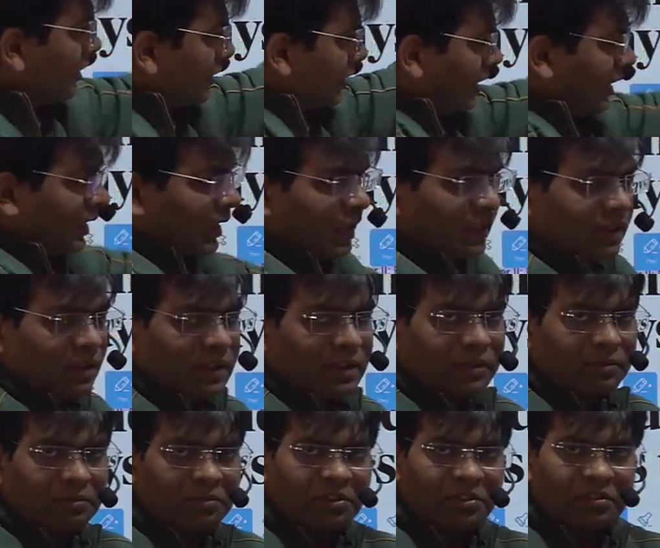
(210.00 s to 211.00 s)
There are
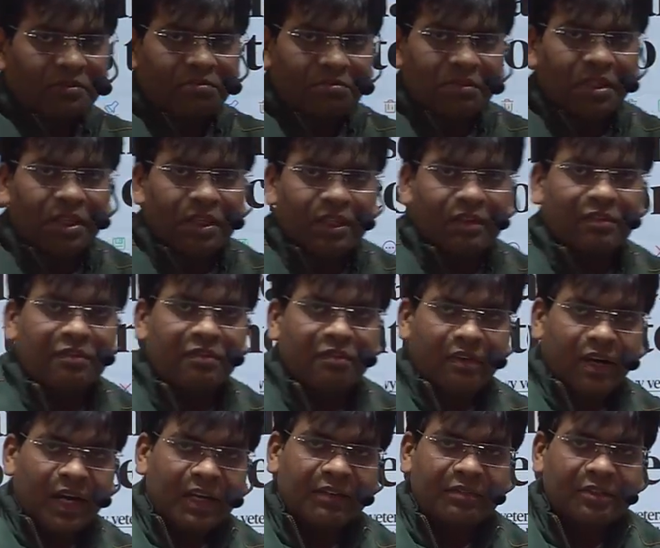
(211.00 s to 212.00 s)
the
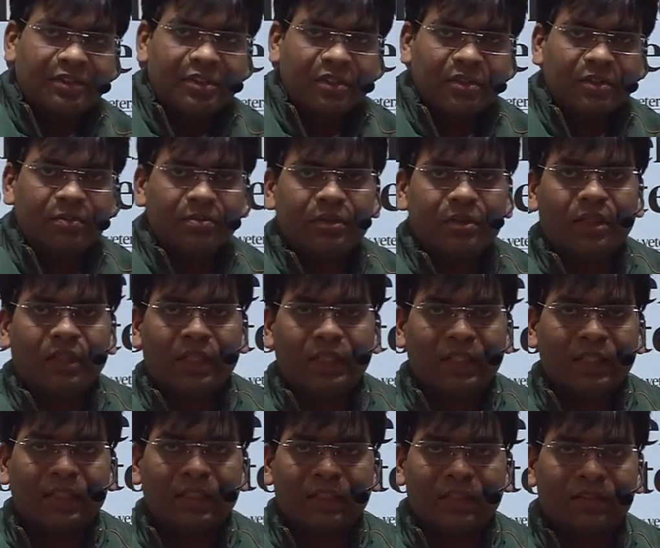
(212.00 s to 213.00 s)
5 terms
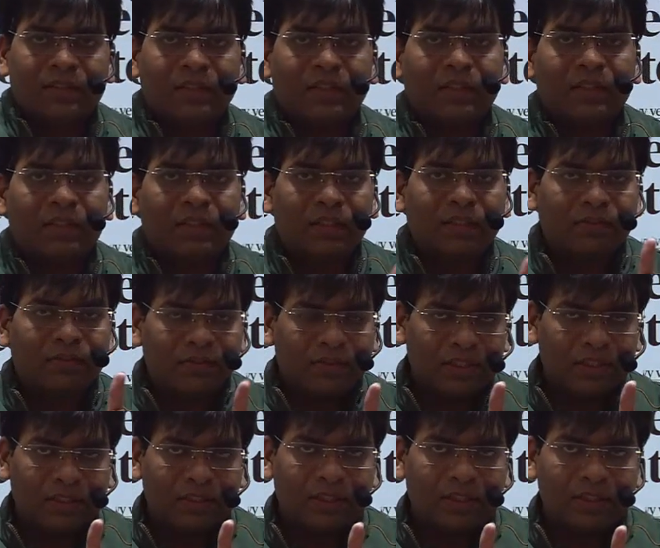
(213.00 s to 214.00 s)
under this. The
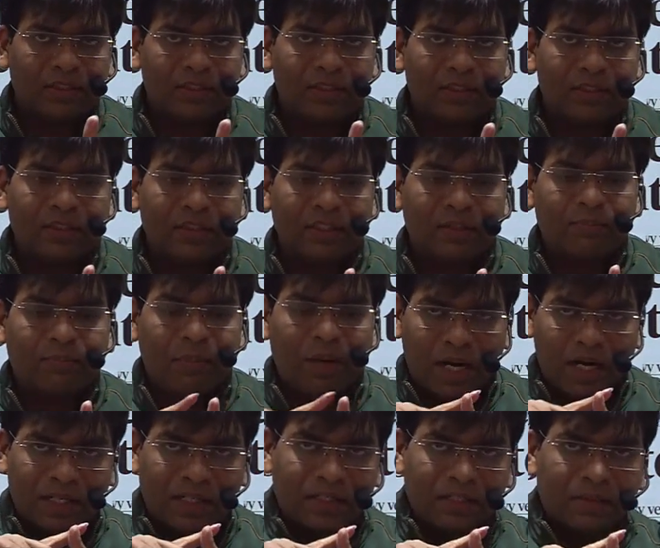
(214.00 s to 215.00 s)
first is the
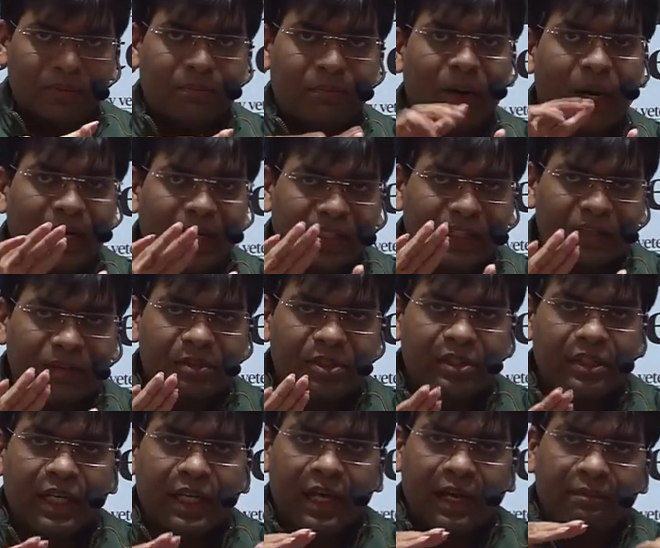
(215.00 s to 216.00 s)
pardon. Pardoning
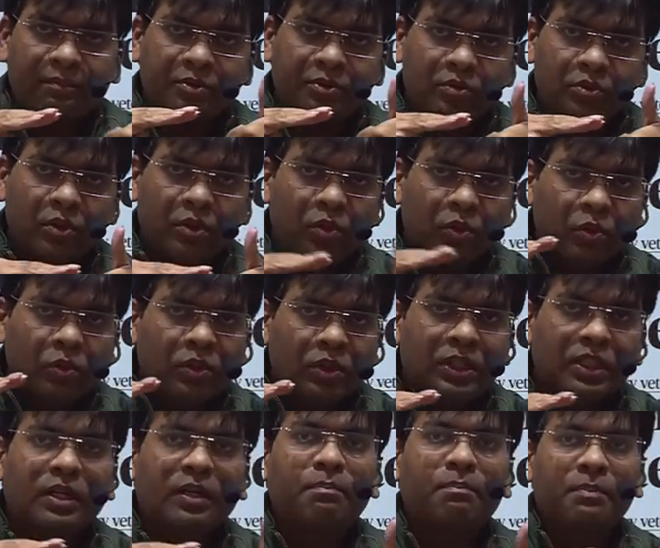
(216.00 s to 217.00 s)
is
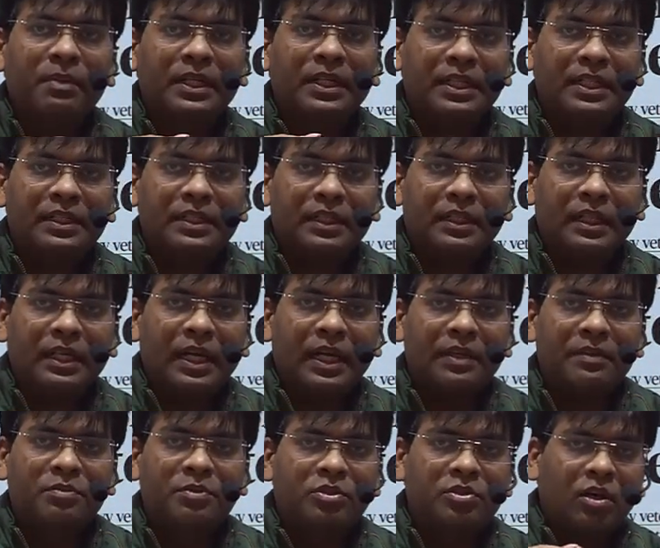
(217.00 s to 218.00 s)
absolute, complete
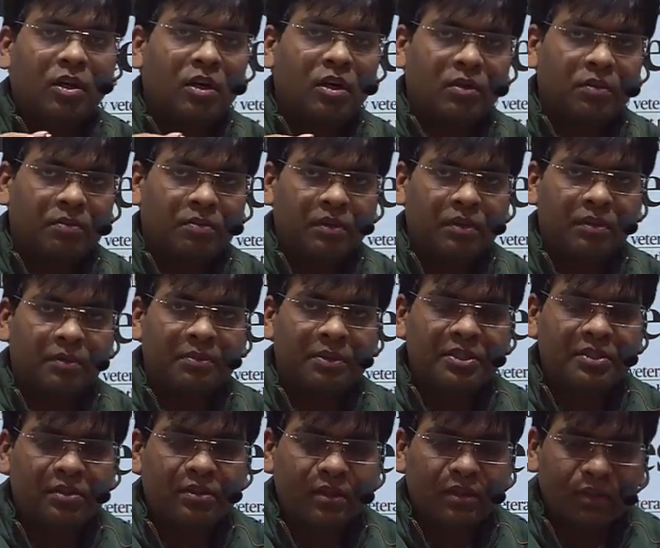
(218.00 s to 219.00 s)
absolve.
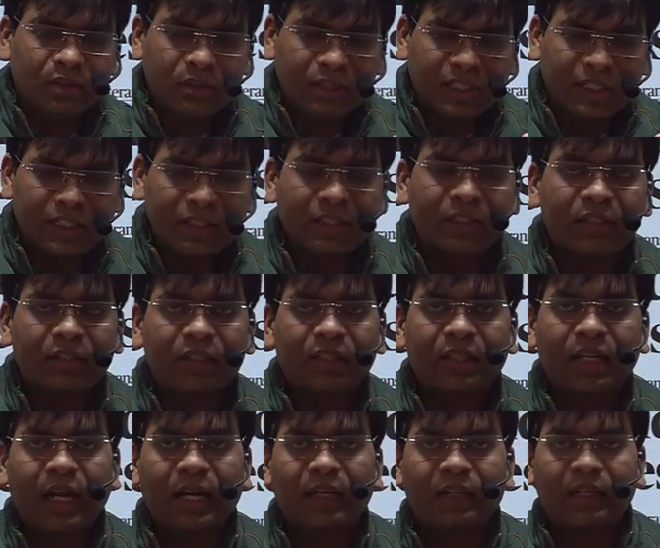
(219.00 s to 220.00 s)
Means declare
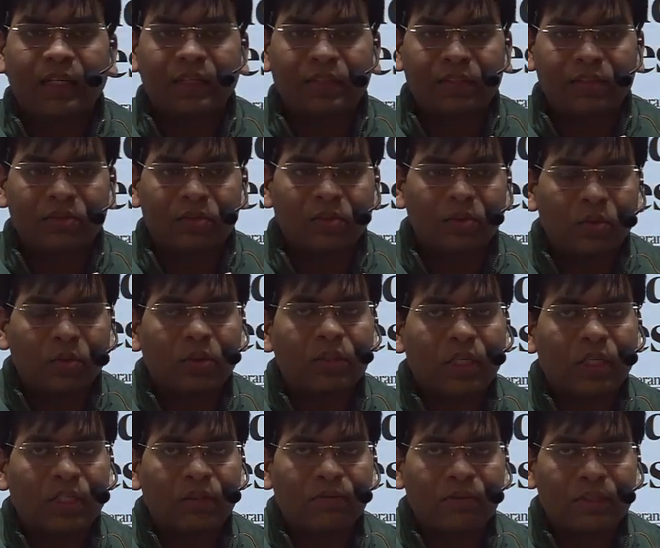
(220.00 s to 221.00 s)
that there is no
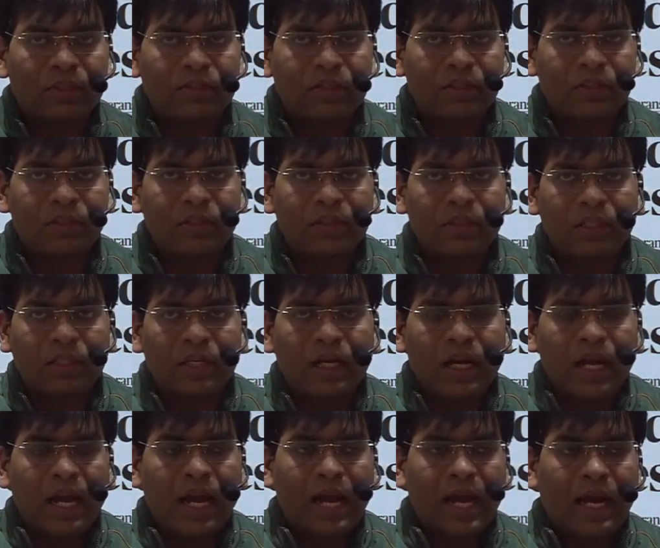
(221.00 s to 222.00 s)
conviction,
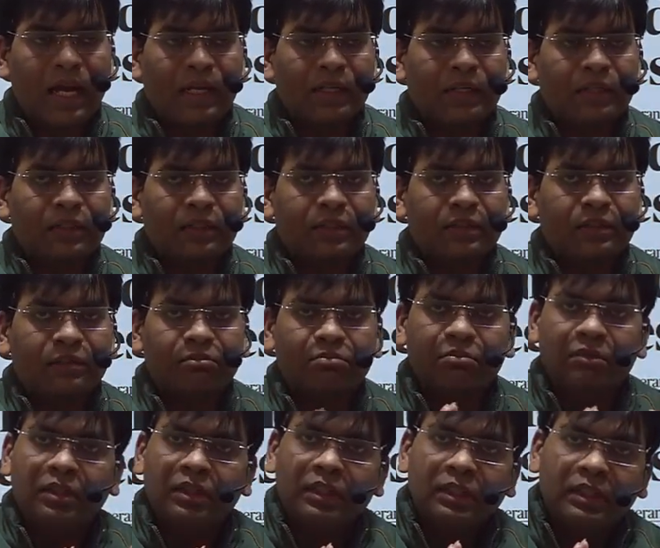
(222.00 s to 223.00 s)
and
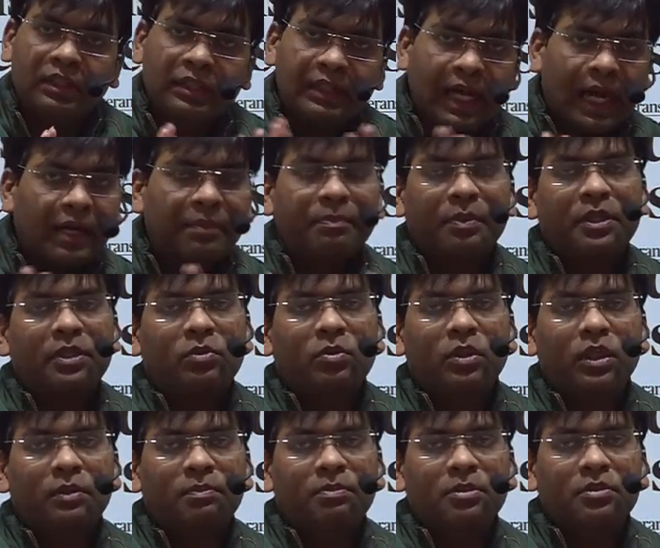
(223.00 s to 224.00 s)
that
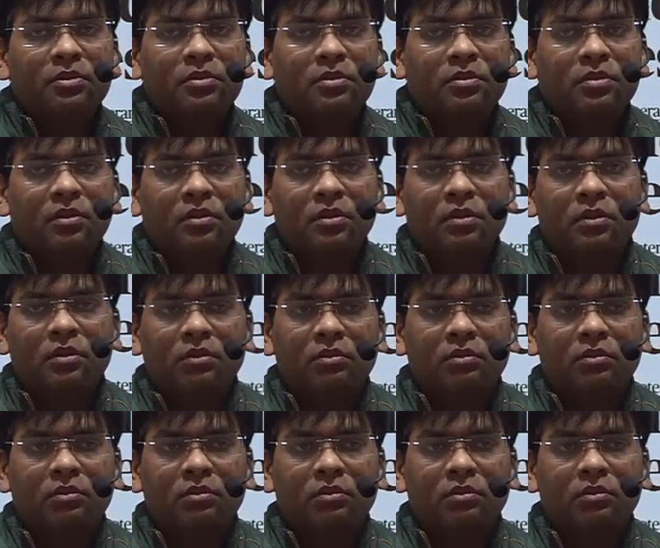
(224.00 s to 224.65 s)
particular person